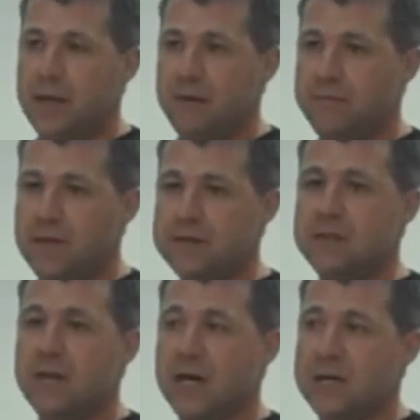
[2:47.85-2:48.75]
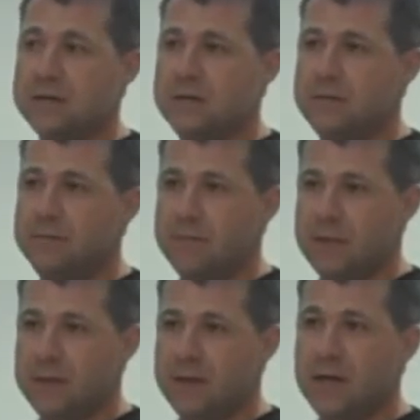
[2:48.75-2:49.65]
if that's the highest
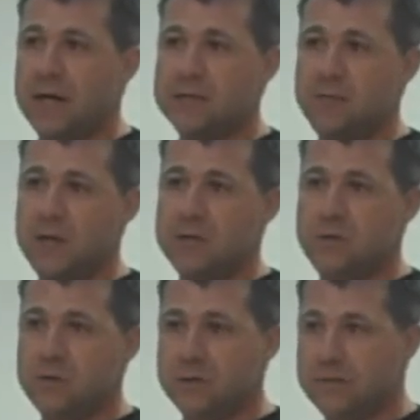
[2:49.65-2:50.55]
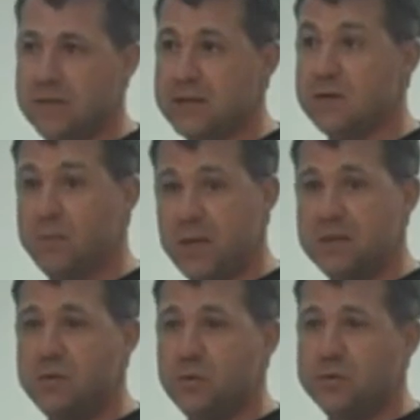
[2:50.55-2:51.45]
and best use, or if that's the
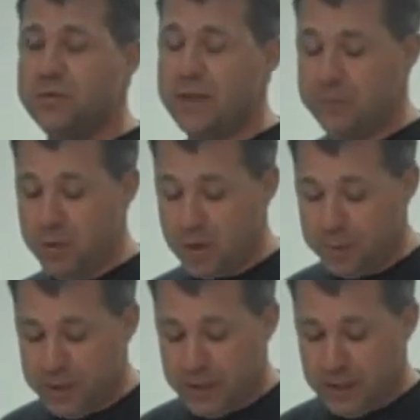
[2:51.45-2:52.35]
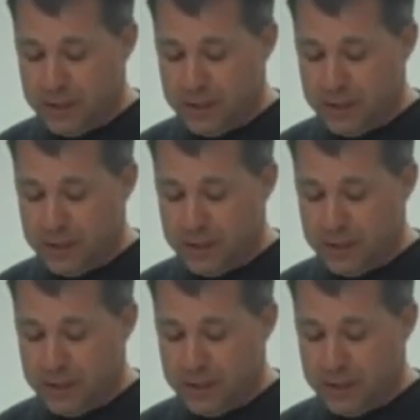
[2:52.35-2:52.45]
best use for that property.